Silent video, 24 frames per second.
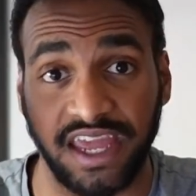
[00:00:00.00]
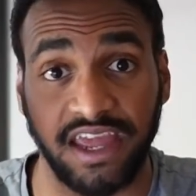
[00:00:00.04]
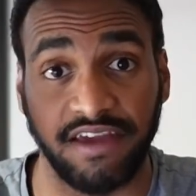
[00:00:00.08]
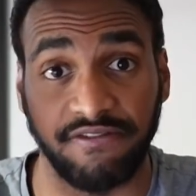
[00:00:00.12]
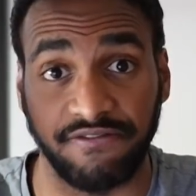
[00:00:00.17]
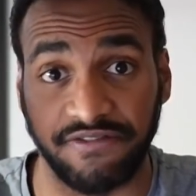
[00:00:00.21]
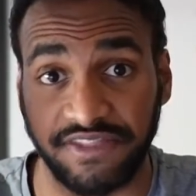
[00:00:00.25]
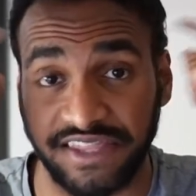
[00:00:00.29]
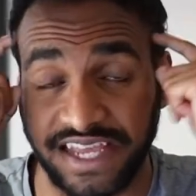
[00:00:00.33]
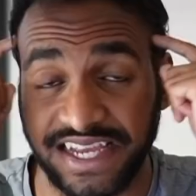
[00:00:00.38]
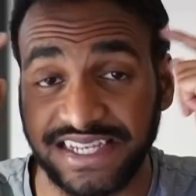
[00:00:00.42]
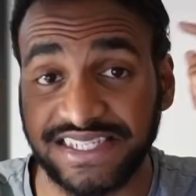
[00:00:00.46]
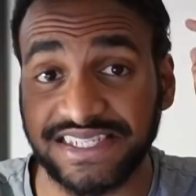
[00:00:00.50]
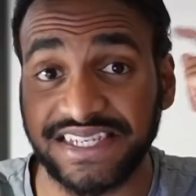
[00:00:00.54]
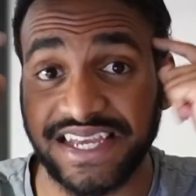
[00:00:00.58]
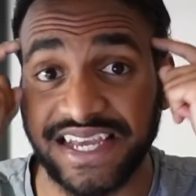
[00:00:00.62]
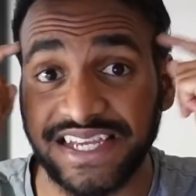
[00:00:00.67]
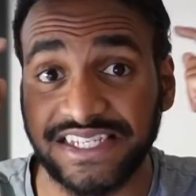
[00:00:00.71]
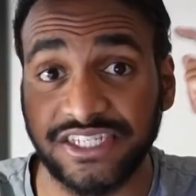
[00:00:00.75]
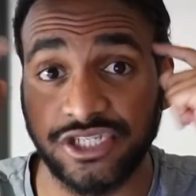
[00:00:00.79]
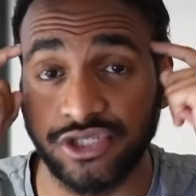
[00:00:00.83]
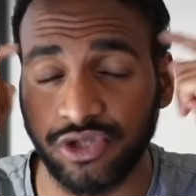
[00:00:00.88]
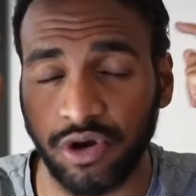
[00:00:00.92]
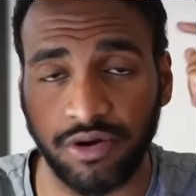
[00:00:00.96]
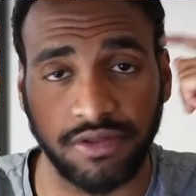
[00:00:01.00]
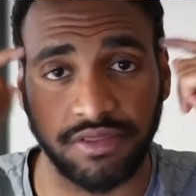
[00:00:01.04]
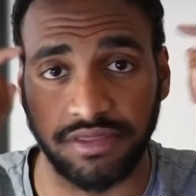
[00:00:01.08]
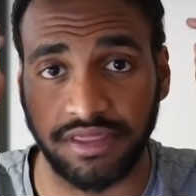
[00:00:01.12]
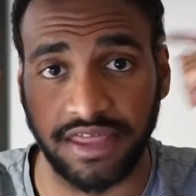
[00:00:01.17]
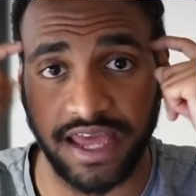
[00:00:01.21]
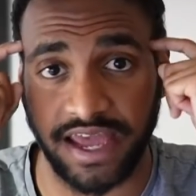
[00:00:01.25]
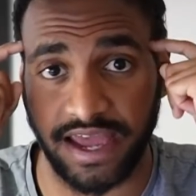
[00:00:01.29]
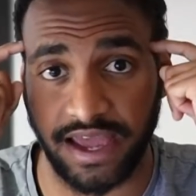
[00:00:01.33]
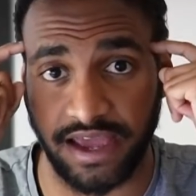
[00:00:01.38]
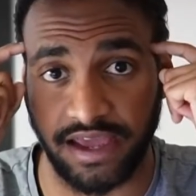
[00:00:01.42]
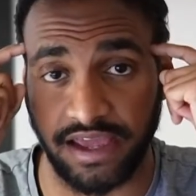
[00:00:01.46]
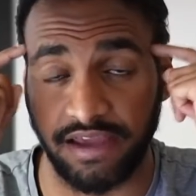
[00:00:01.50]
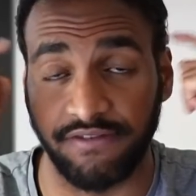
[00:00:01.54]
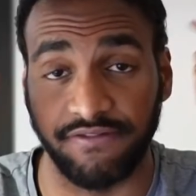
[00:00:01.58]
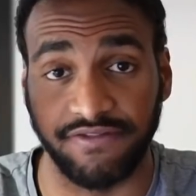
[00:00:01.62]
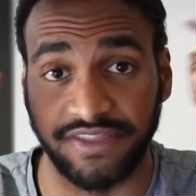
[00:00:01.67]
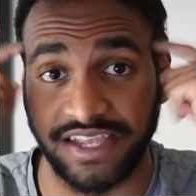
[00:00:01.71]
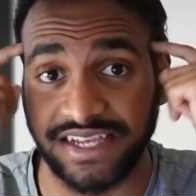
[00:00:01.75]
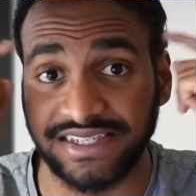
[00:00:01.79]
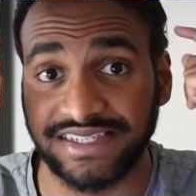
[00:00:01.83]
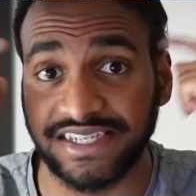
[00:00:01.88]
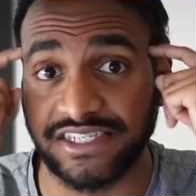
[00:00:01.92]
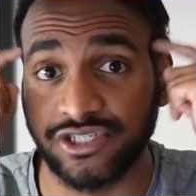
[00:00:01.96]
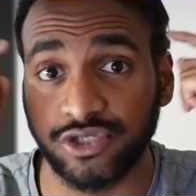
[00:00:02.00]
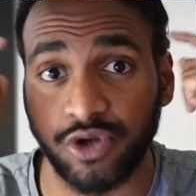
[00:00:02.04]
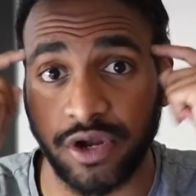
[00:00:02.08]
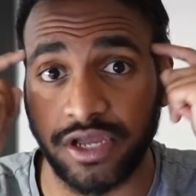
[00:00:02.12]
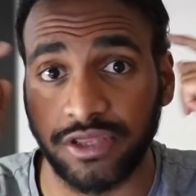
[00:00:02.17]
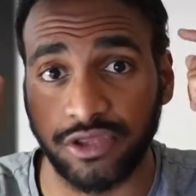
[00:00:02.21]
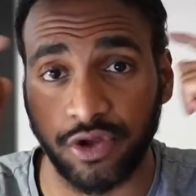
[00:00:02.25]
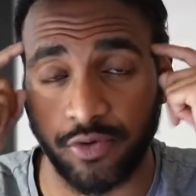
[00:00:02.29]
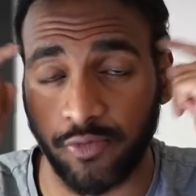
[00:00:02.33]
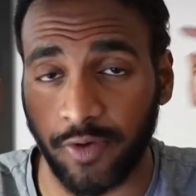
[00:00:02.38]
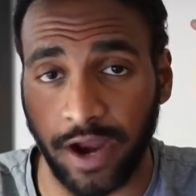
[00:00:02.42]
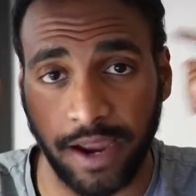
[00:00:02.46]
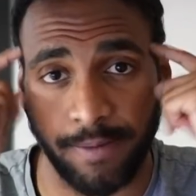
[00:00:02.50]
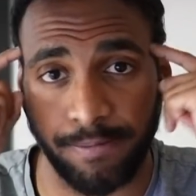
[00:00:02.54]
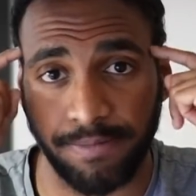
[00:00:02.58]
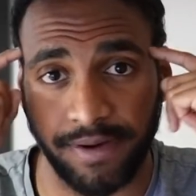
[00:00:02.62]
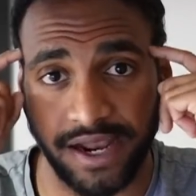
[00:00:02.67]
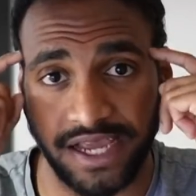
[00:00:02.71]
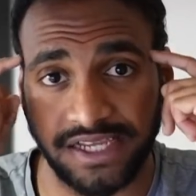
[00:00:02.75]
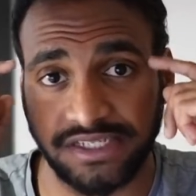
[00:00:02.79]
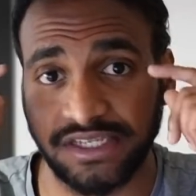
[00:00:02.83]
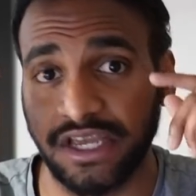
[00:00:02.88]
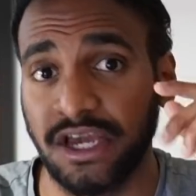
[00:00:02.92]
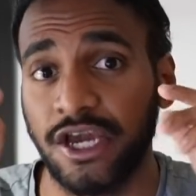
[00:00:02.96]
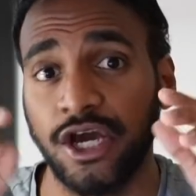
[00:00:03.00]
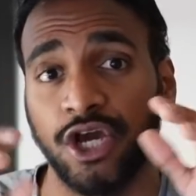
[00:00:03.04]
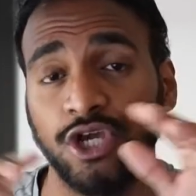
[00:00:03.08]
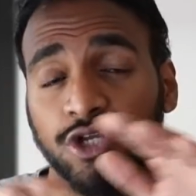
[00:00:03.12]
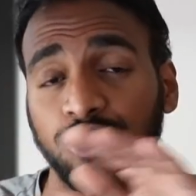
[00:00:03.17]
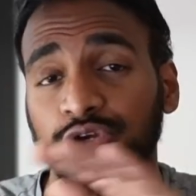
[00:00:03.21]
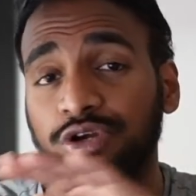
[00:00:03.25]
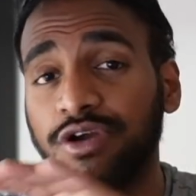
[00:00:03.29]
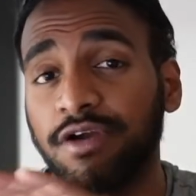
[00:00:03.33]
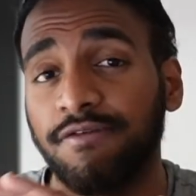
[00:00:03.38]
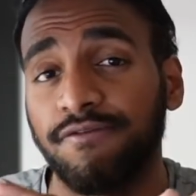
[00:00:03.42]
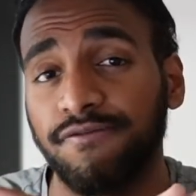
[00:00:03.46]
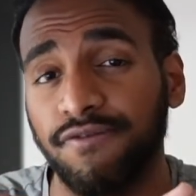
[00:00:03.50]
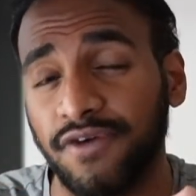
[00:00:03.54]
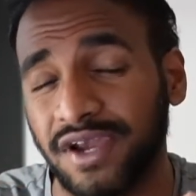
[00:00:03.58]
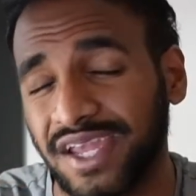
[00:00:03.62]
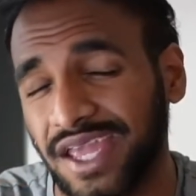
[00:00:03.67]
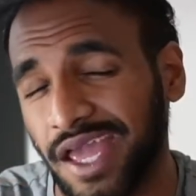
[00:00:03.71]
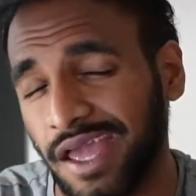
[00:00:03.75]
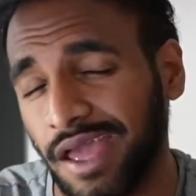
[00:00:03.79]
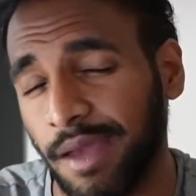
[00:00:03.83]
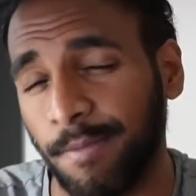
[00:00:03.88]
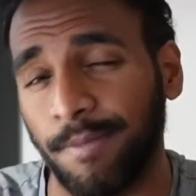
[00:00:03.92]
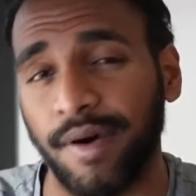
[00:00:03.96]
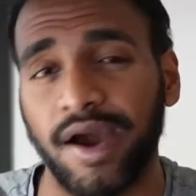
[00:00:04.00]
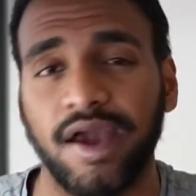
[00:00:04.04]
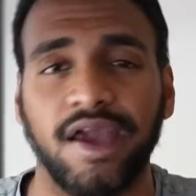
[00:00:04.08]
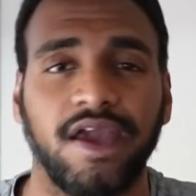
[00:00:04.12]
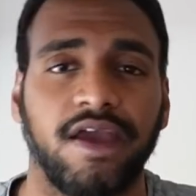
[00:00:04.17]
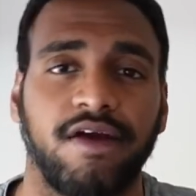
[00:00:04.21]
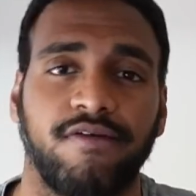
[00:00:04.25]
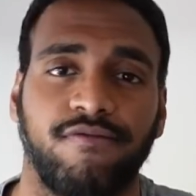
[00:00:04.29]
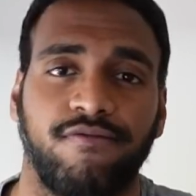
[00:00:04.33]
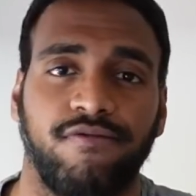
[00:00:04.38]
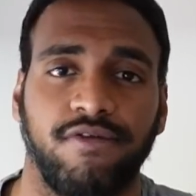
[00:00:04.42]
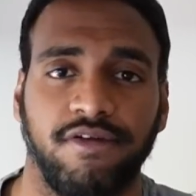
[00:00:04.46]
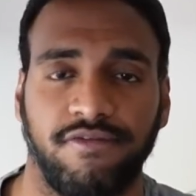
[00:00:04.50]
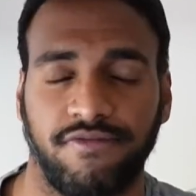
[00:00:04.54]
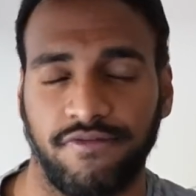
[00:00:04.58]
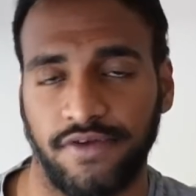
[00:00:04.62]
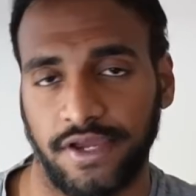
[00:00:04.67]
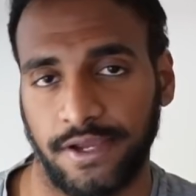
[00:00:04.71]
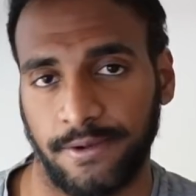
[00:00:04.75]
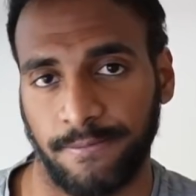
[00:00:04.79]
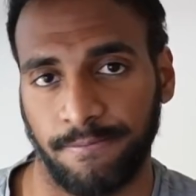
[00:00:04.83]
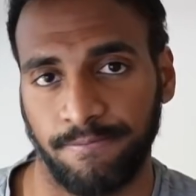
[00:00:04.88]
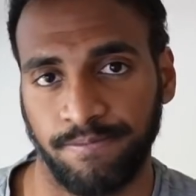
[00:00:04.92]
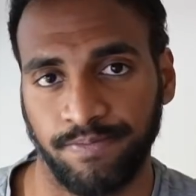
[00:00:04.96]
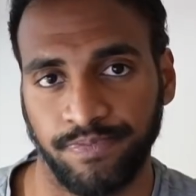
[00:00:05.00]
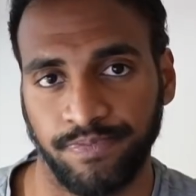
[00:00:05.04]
If this is not there, if this is not in the right place, you can forget about everything.